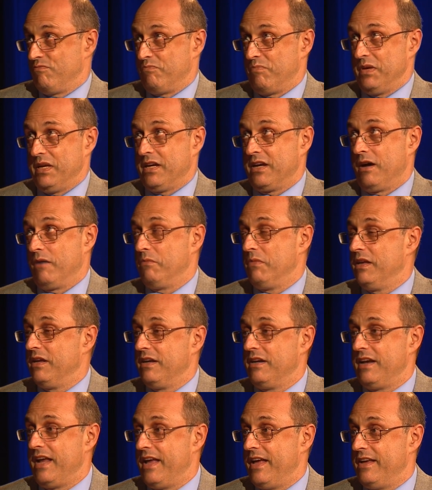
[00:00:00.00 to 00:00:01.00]
become
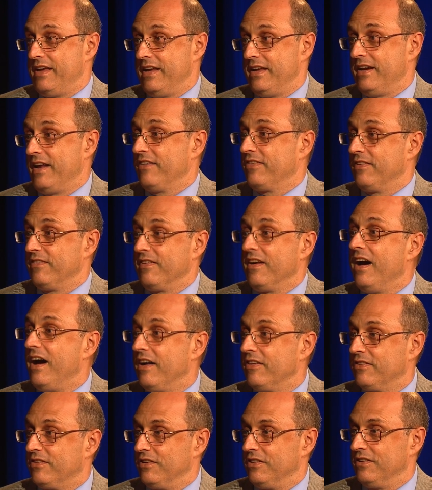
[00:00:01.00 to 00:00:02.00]
in in essence
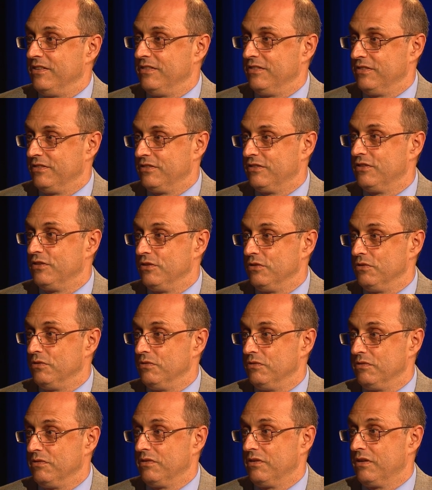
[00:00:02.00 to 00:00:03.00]
hostile to
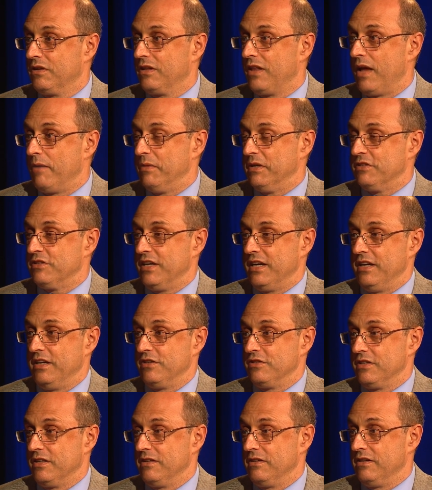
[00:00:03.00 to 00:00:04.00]
climate
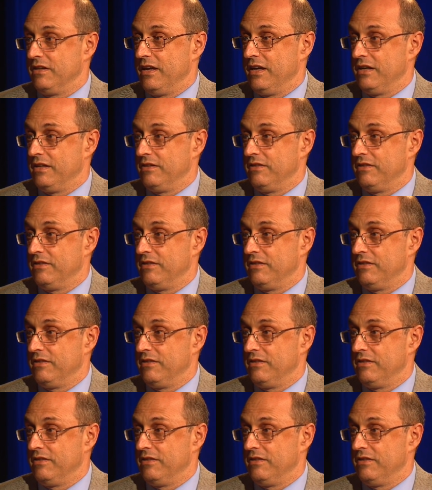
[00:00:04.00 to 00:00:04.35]
change and mm-hmm.